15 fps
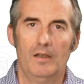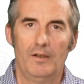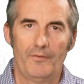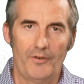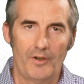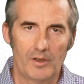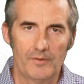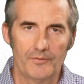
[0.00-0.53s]

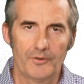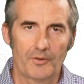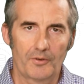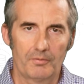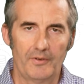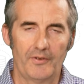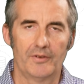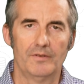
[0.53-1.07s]
For obvious
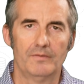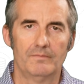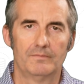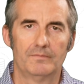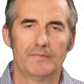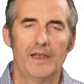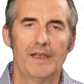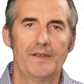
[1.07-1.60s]
reasons,
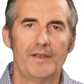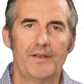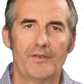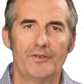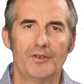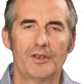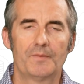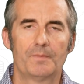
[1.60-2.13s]
it is
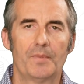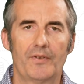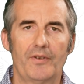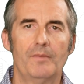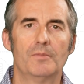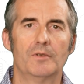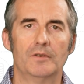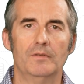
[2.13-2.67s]
not
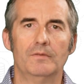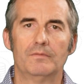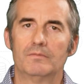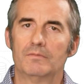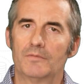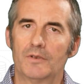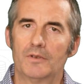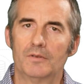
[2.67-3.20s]
possible
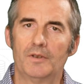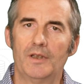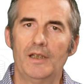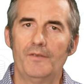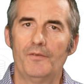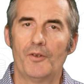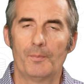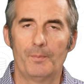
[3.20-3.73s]
to
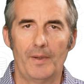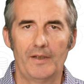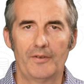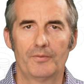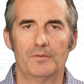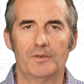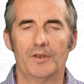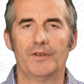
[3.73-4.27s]
give the
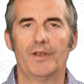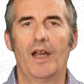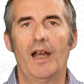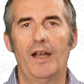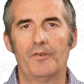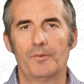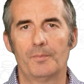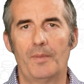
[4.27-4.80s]
password
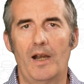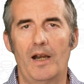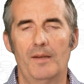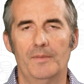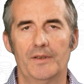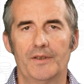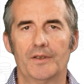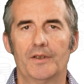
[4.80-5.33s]
as a
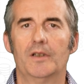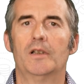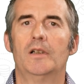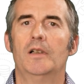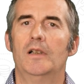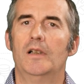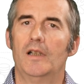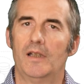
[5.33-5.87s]
parameter
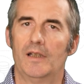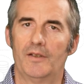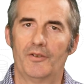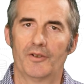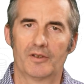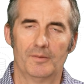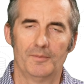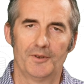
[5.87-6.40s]
in
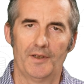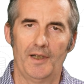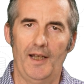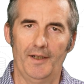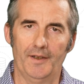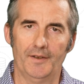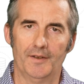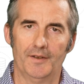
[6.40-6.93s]
the command
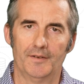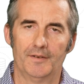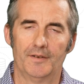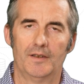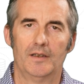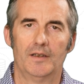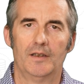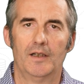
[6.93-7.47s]
line.
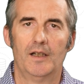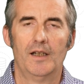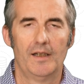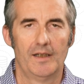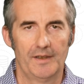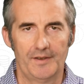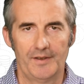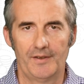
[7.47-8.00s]

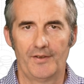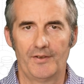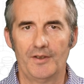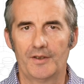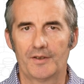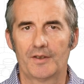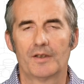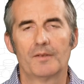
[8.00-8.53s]
It is
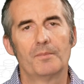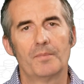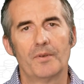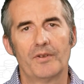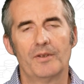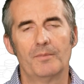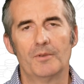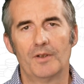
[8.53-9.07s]
not
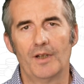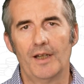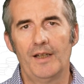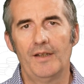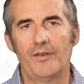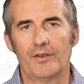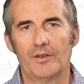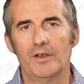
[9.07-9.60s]
possible
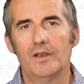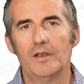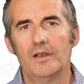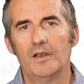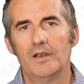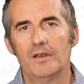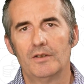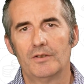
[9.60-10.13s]
either
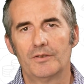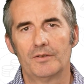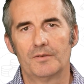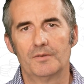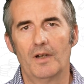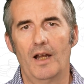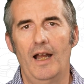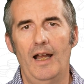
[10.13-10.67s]

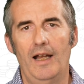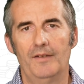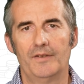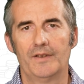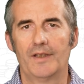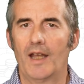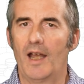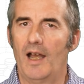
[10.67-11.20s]
to have
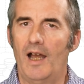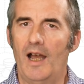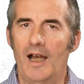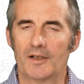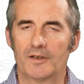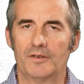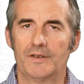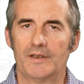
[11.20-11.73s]
it
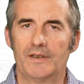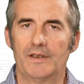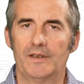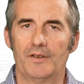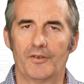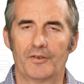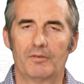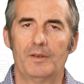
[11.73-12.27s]
hard-coded in
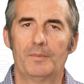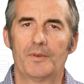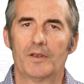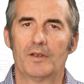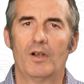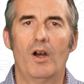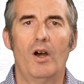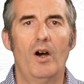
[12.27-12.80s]
a script
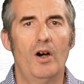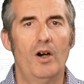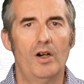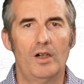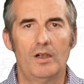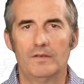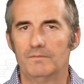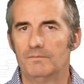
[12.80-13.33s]

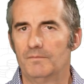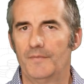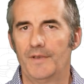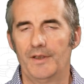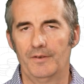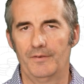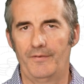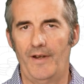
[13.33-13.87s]
or
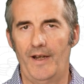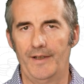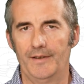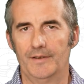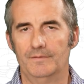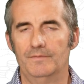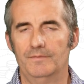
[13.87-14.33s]
in a file.